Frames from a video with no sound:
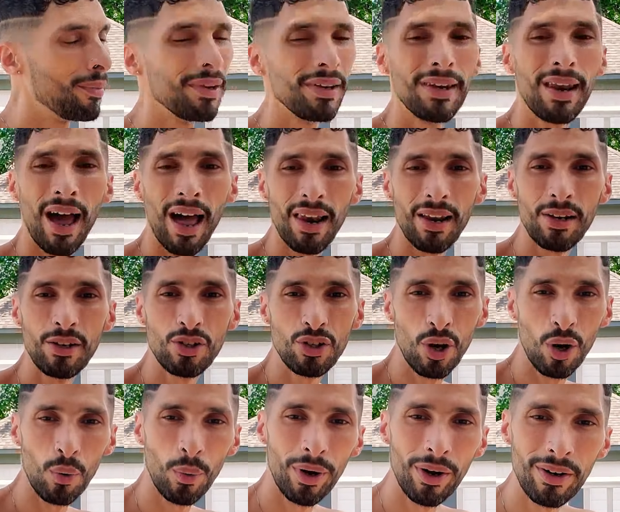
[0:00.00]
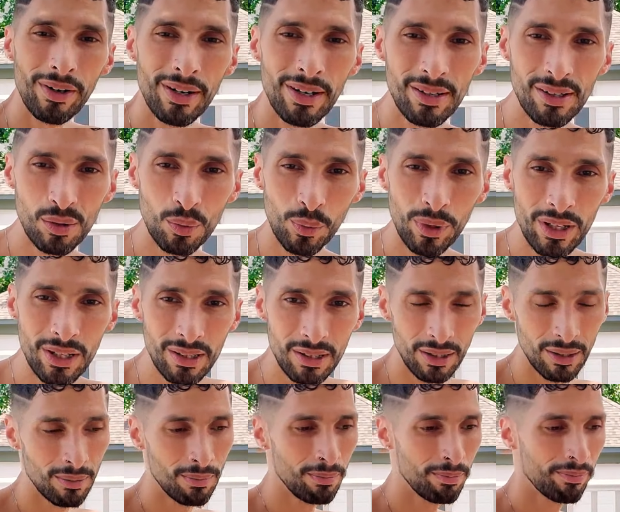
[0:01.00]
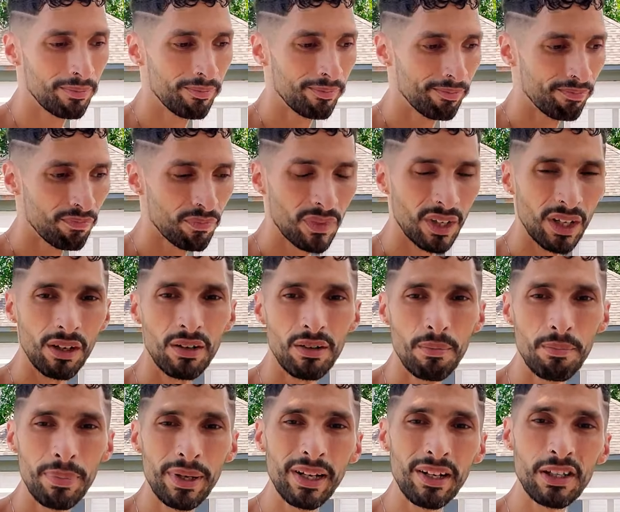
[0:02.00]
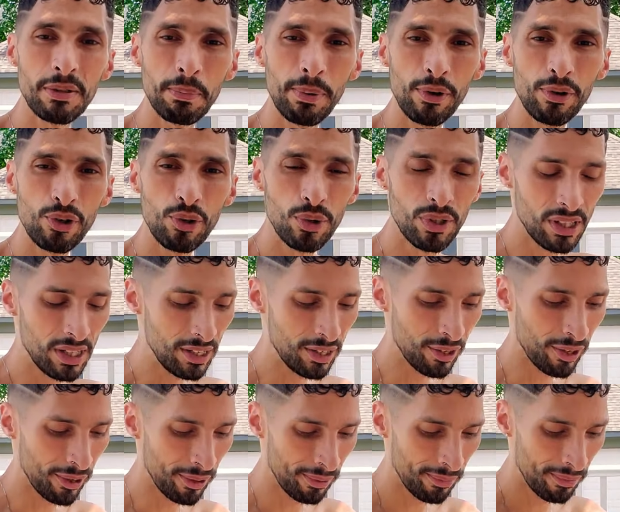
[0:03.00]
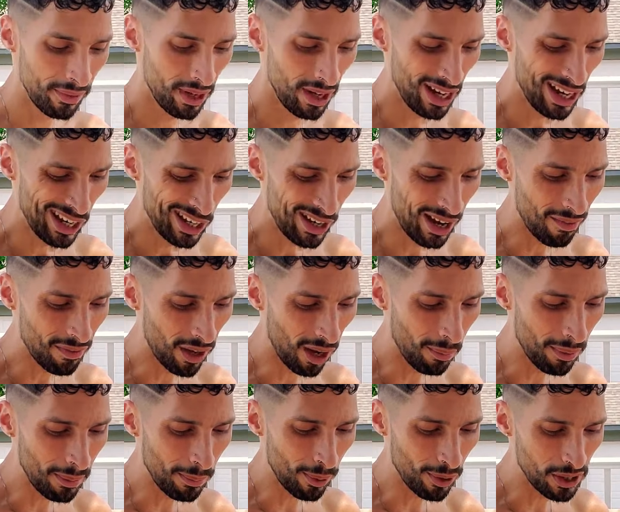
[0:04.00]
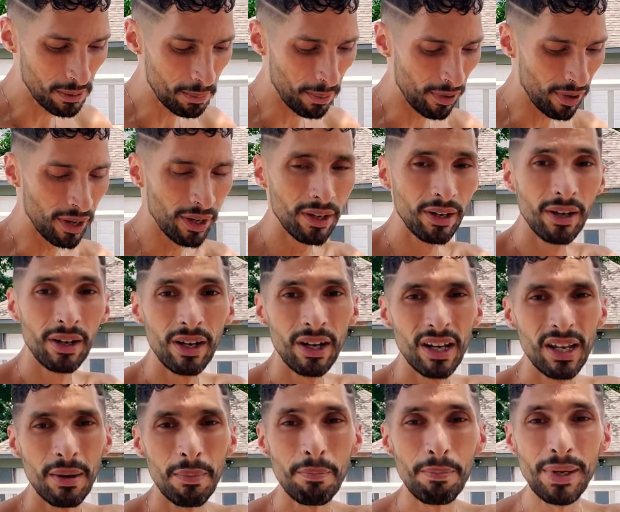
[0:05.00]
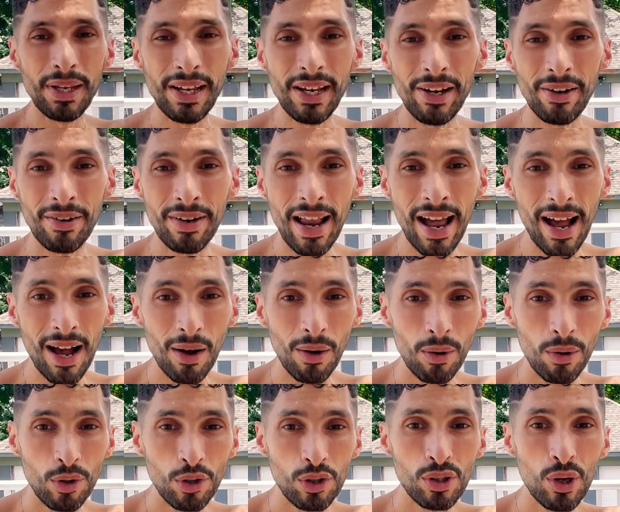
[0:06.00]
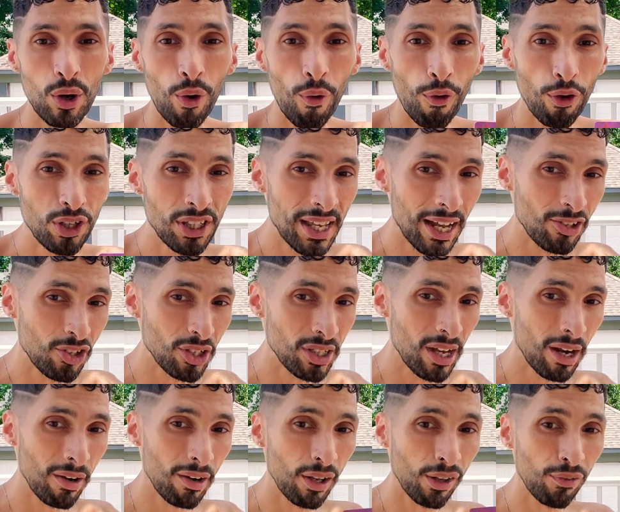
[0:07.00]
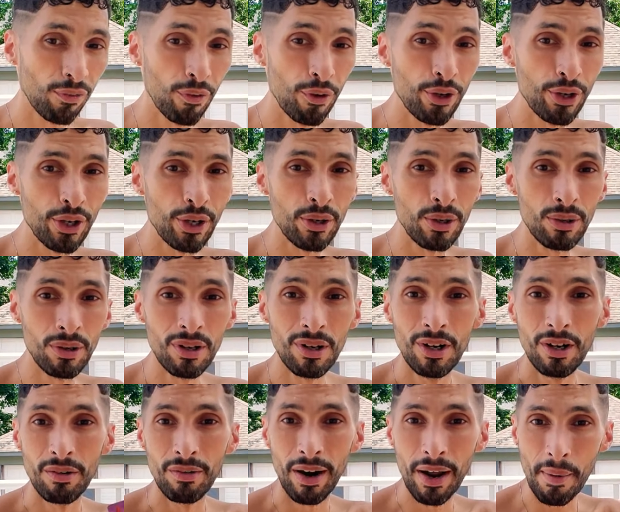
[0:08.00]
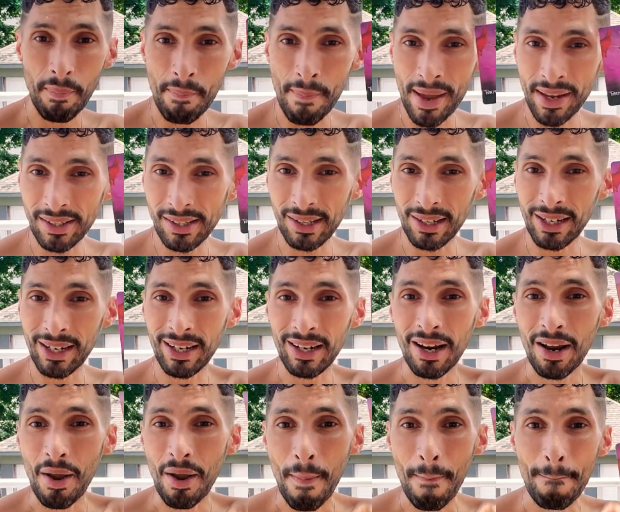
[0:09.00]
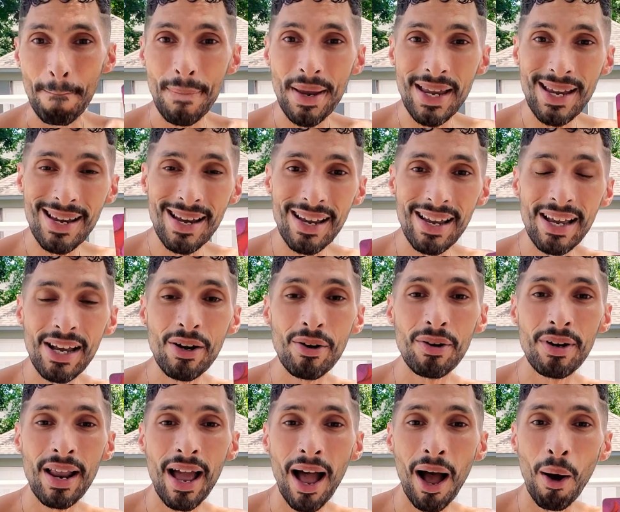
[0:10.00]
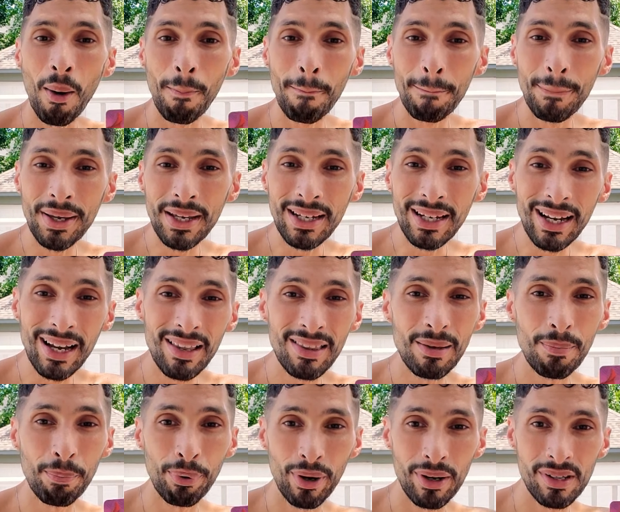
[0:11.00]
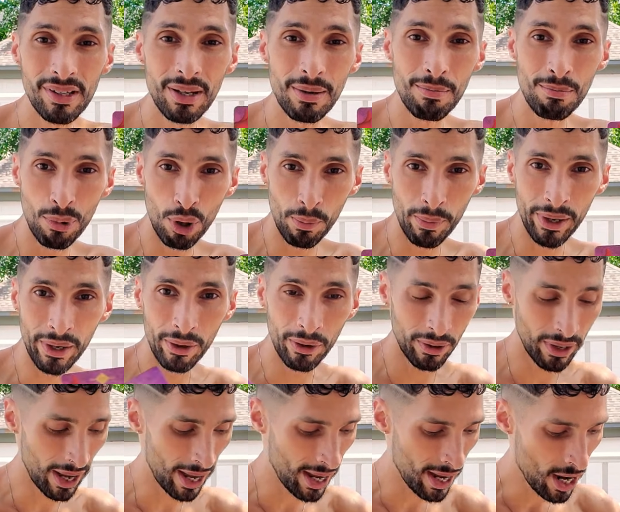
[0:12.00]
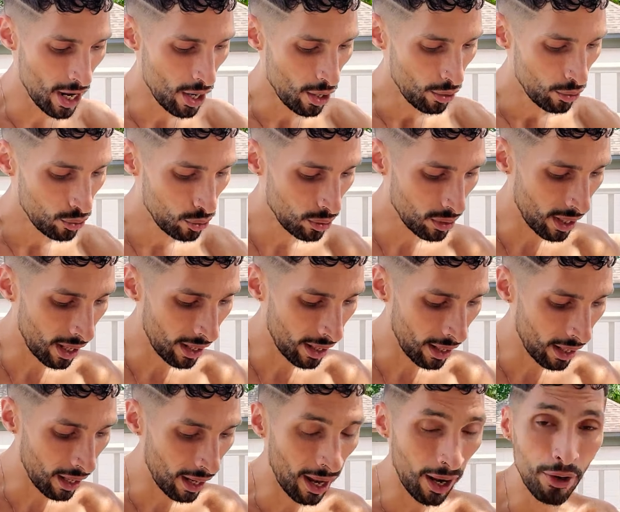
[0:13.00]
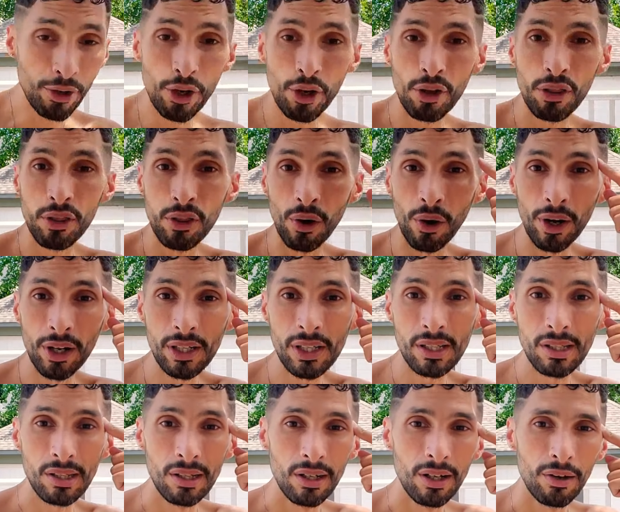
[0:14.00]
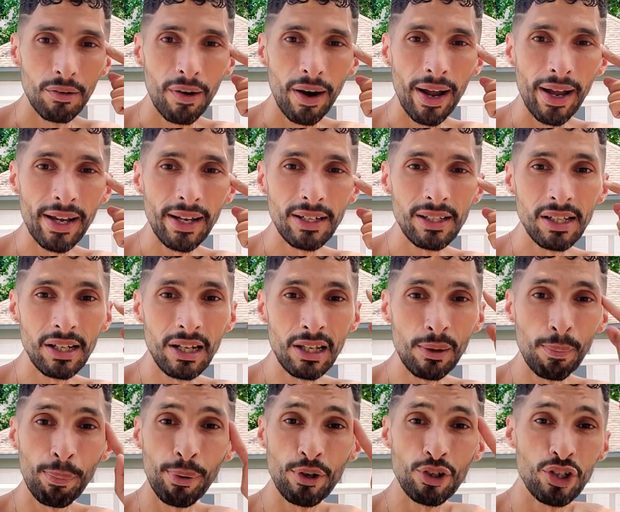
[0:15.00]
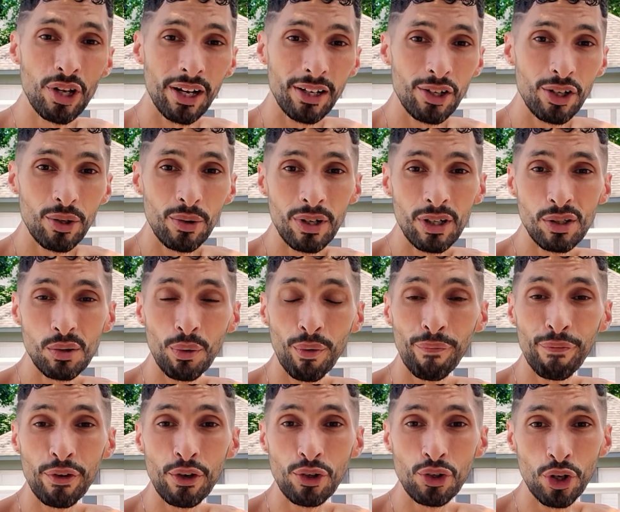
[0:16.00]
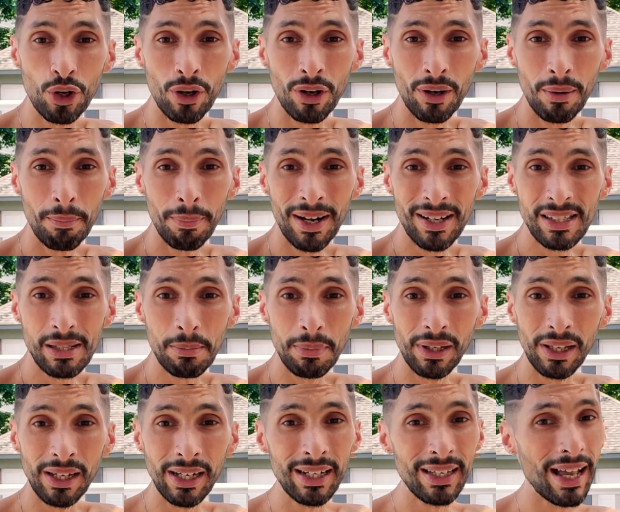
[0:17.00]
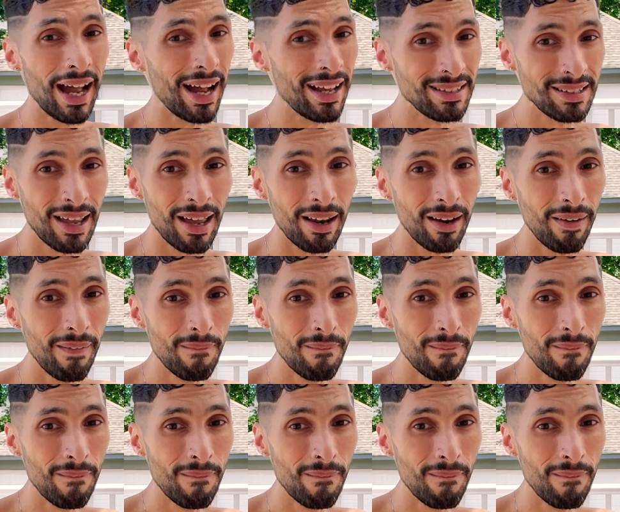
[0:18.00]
knowledge, awareness, wisdom, being a spiritual seeker. You have the hummingbird spirit. Be here now. So Sagittarius, for you, right? Mentally, be here now. Be in the present moment, okay? Do not allow your thoughts, right, to either project you into a future possibility that has not